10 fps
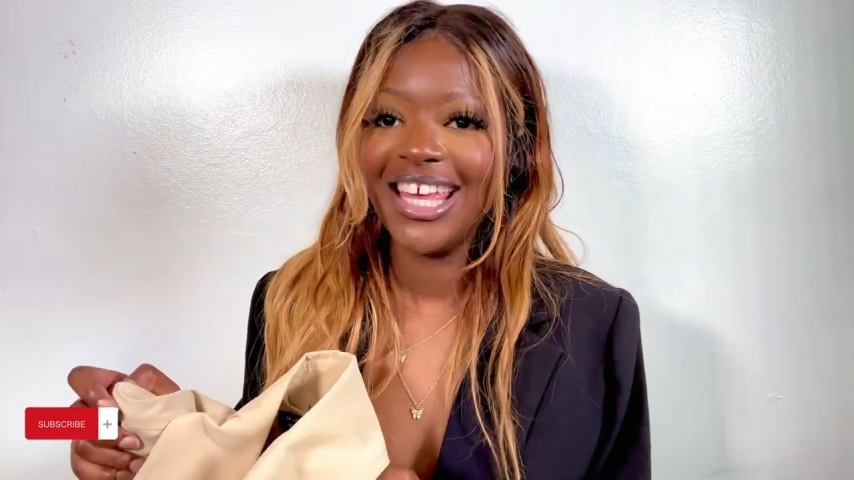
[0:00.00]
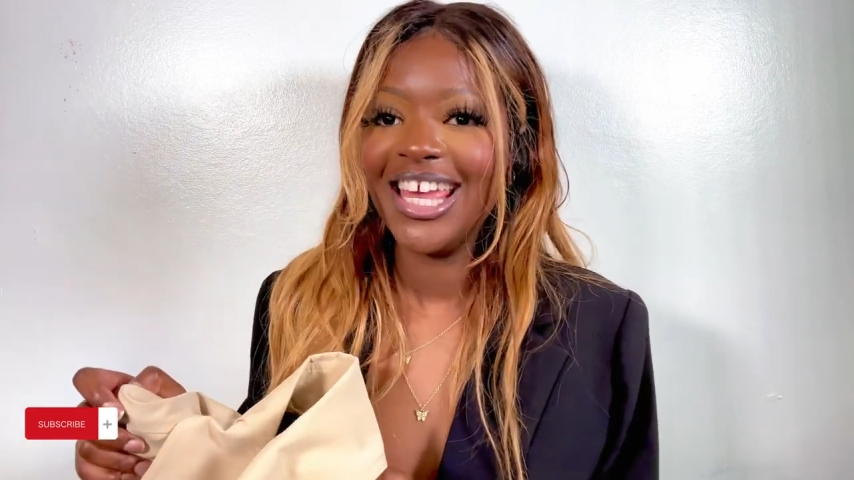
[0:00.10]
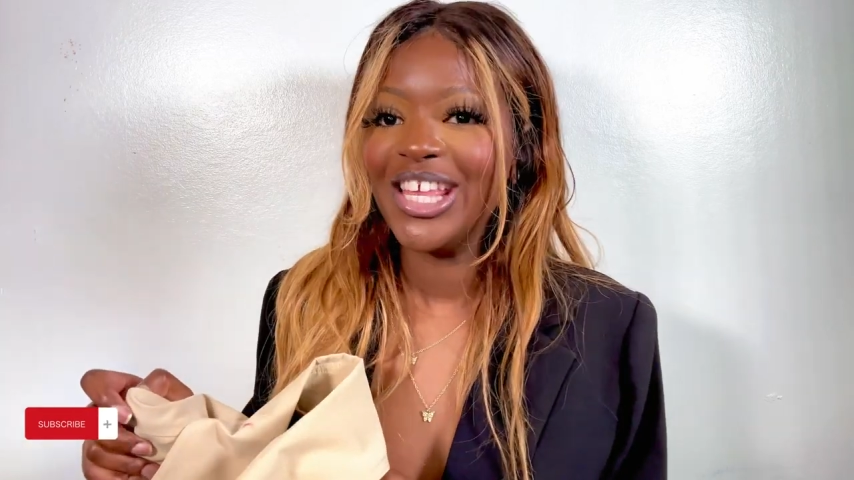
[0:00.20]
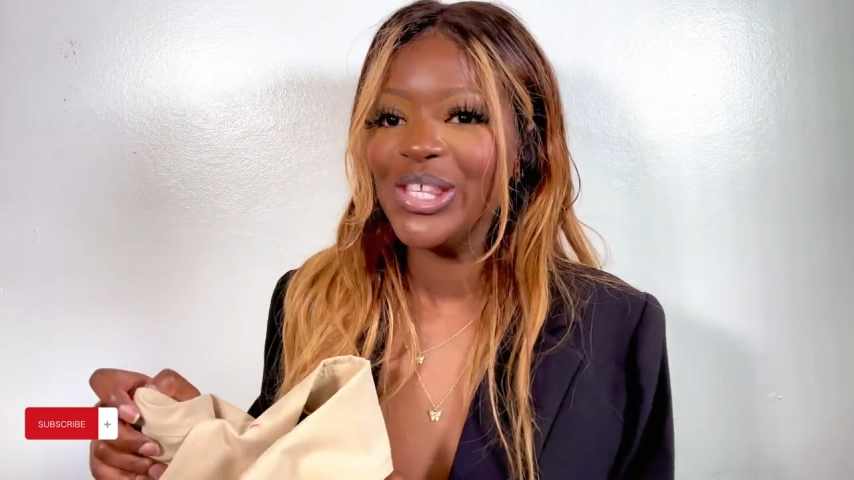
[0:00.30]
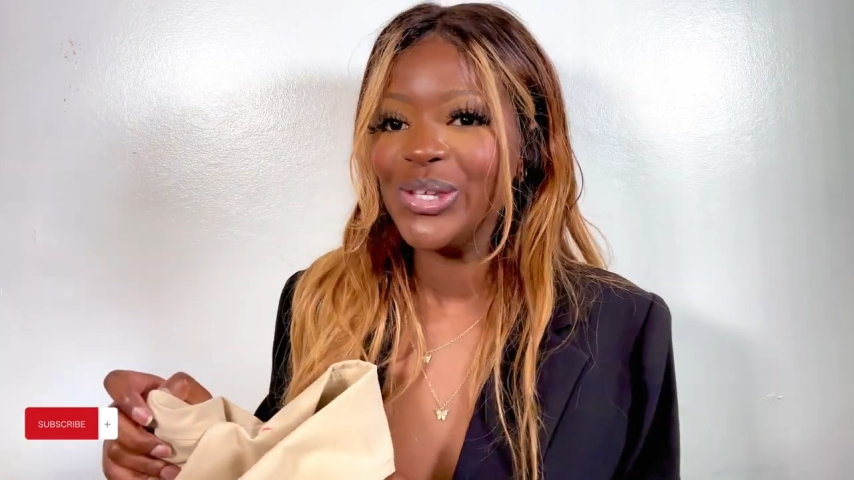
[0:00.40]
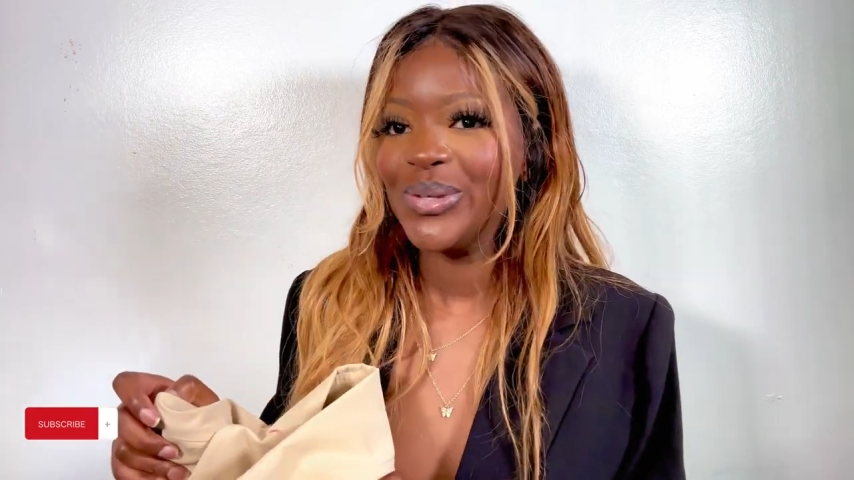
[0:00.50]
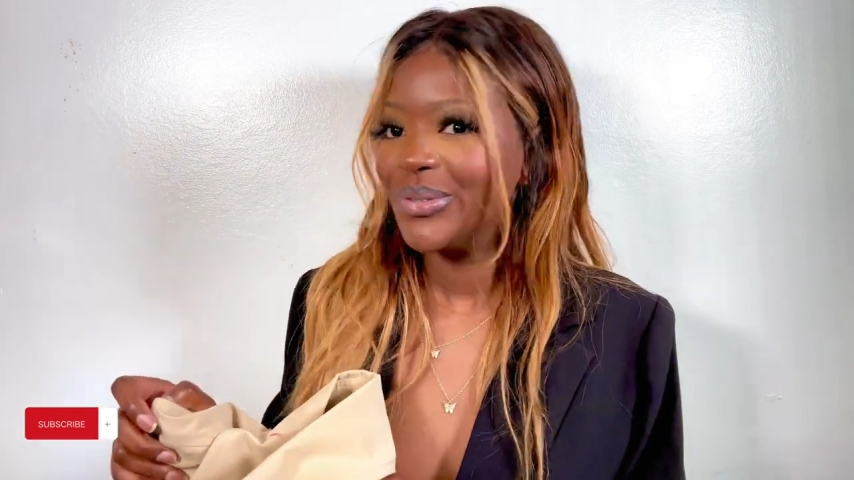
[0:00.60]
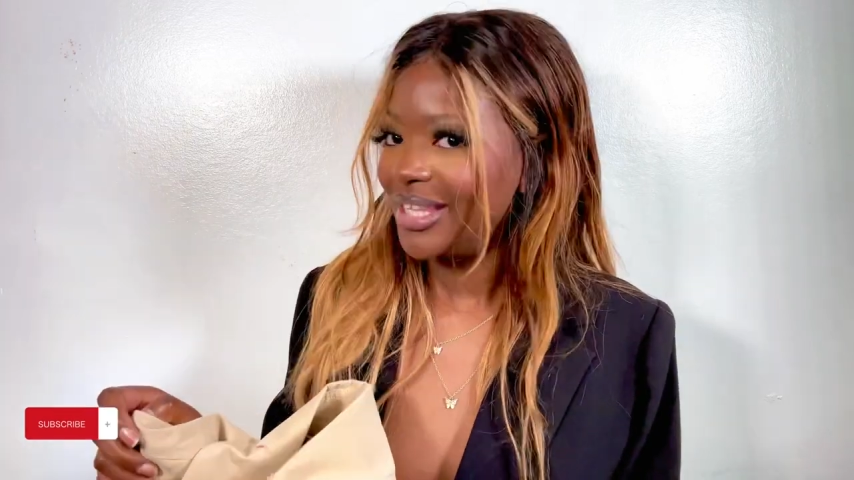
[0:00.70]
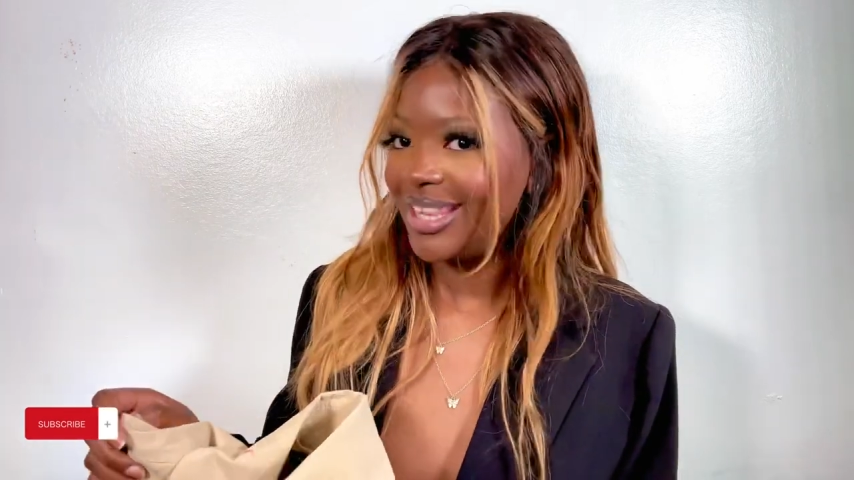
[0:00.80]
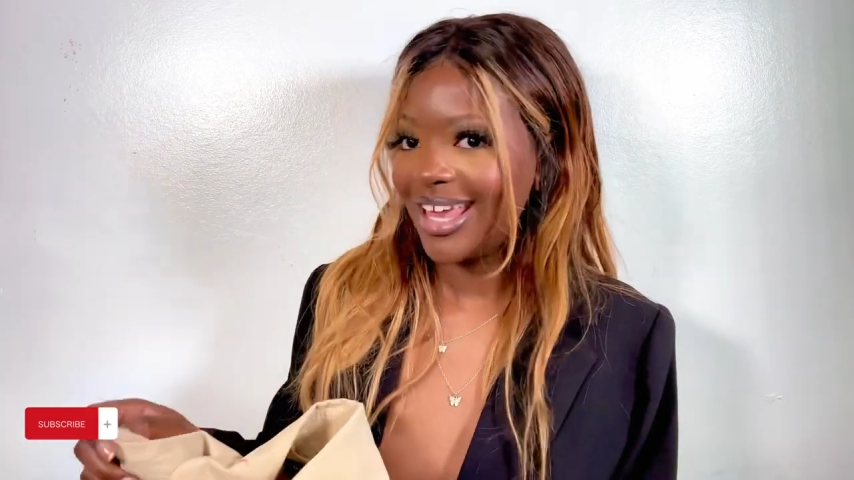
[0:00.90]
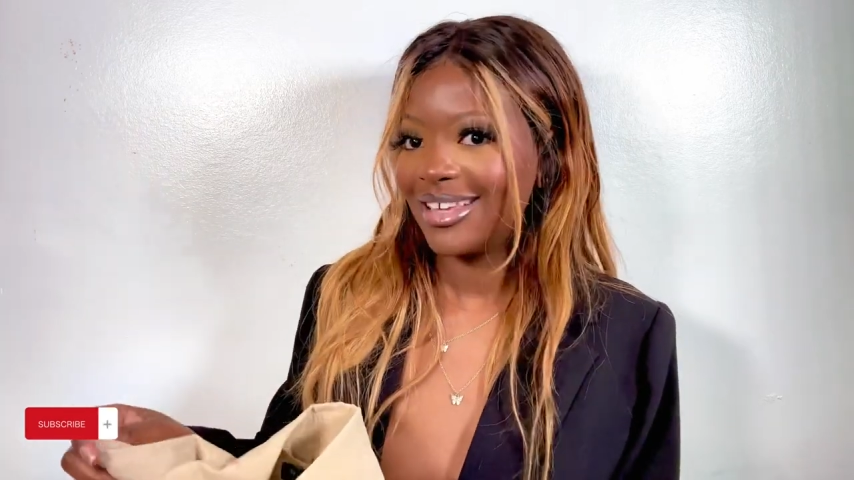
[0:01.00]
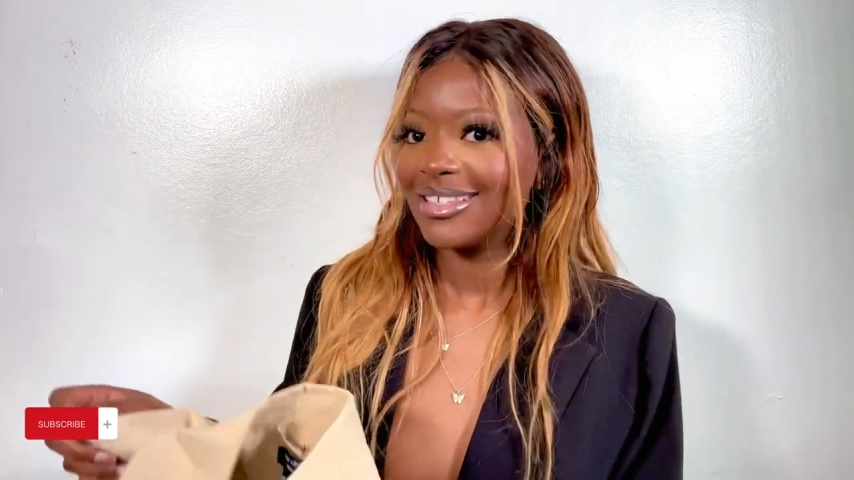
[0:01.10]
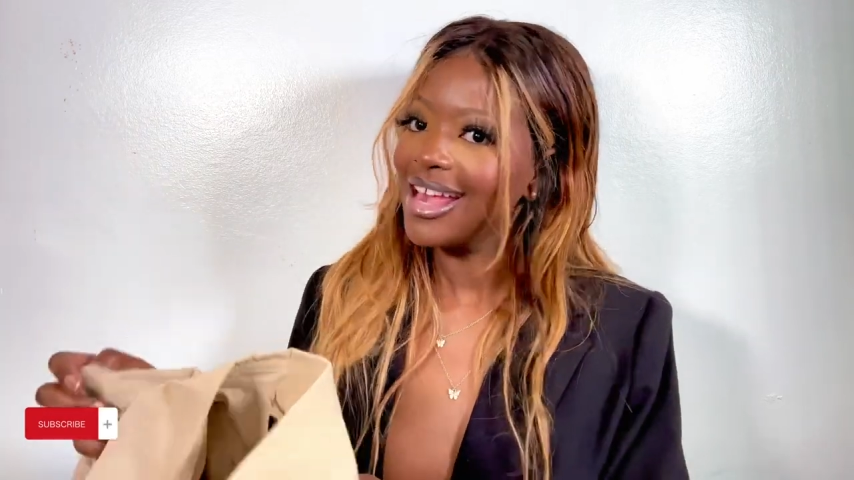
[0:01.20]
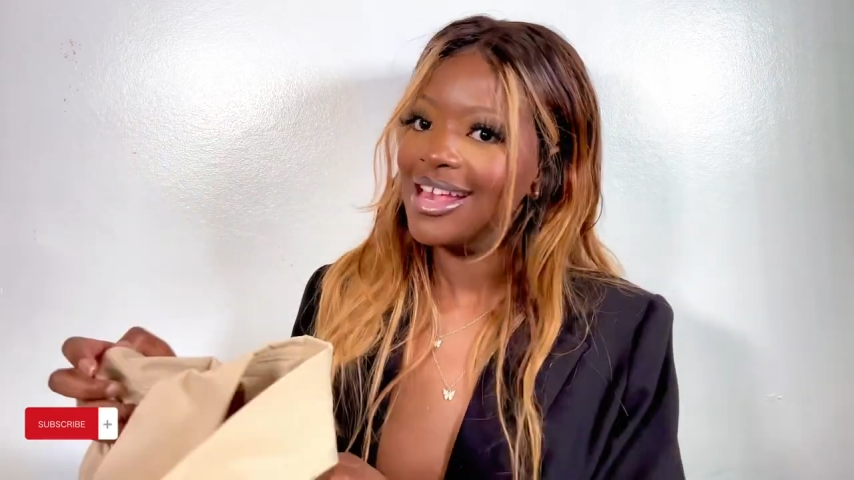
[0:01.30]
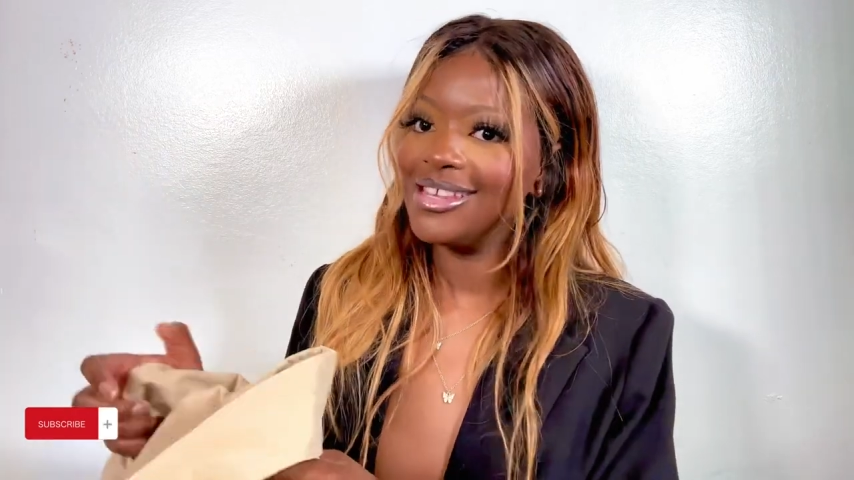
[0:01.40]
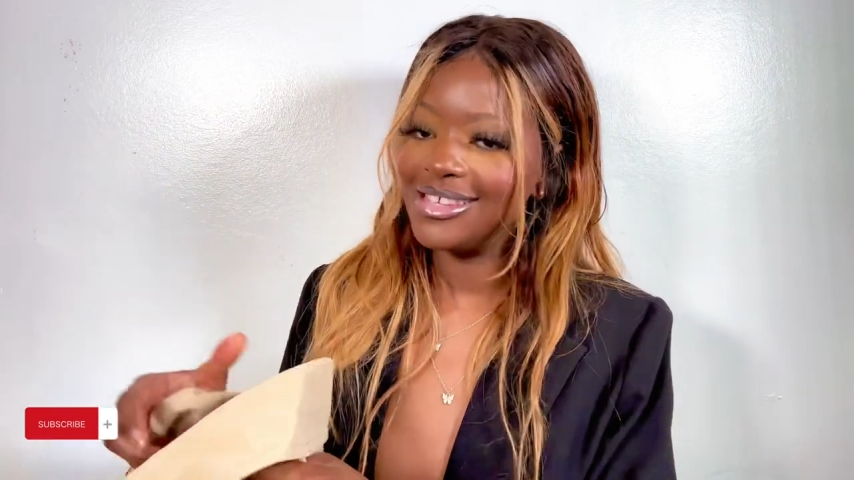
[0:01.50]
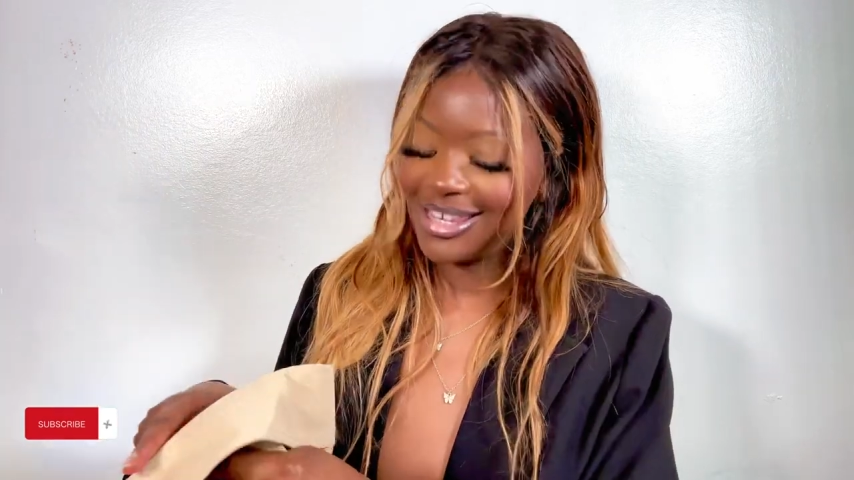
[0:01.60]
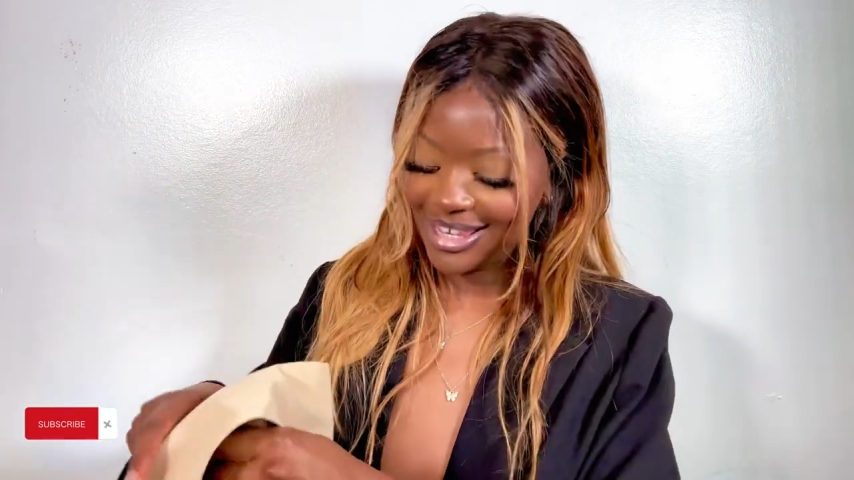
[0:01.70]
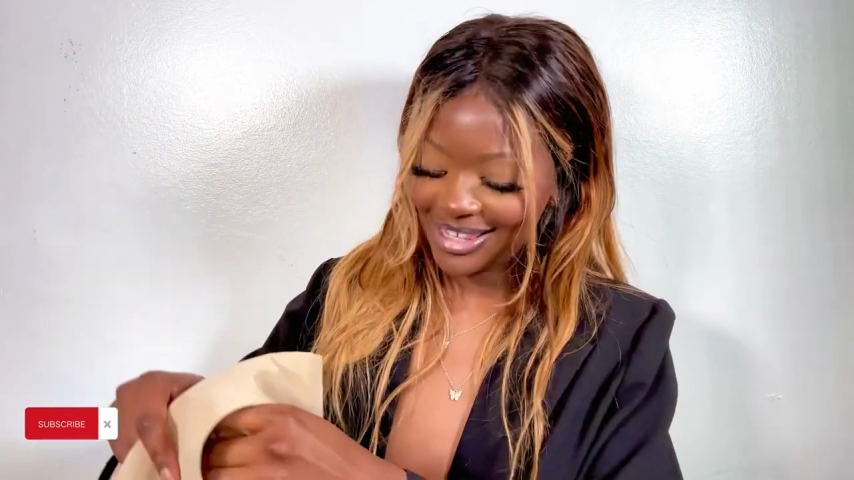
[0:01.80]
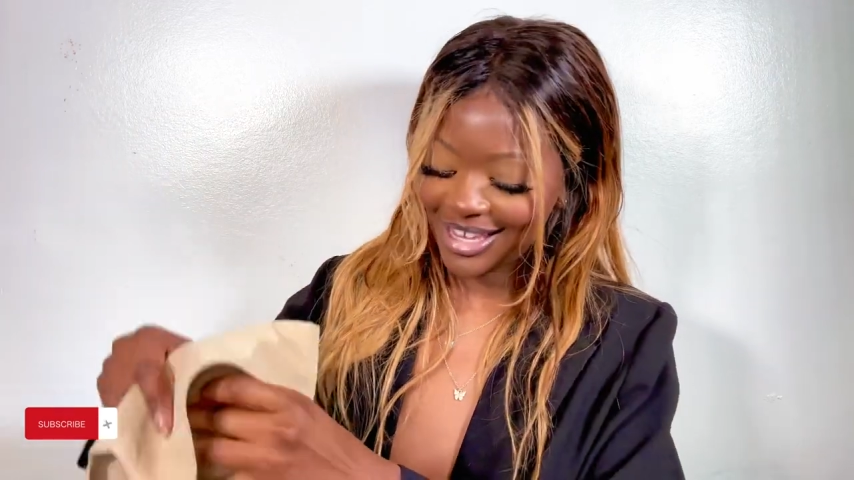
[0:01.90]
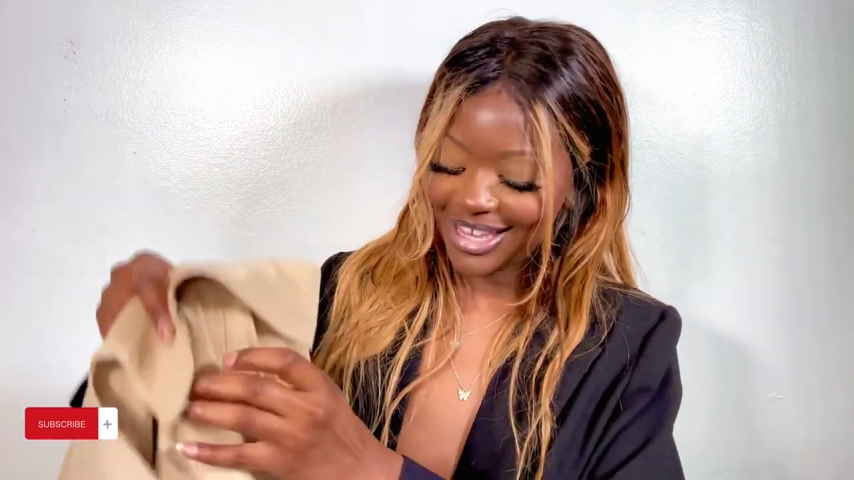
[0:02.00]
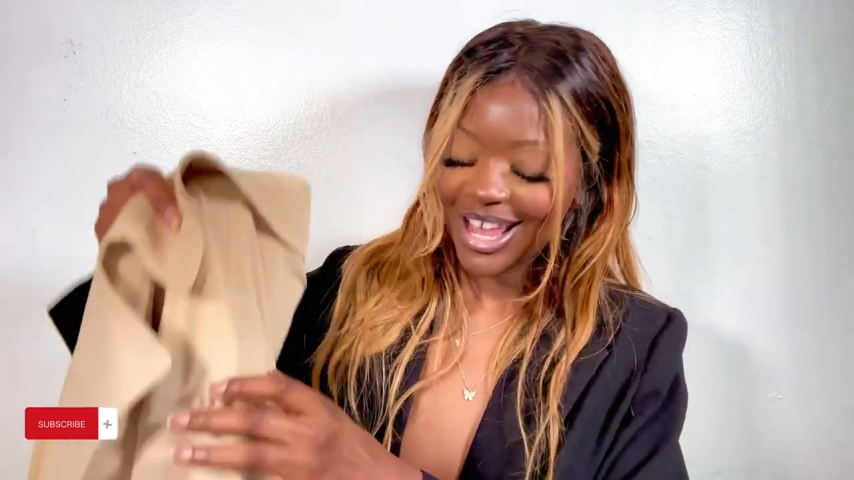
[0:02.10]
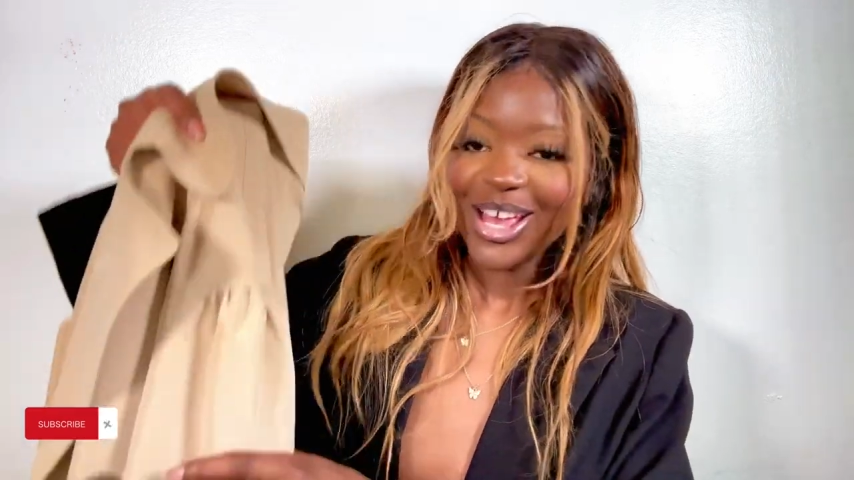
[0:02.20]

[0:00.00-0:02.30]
into the next season.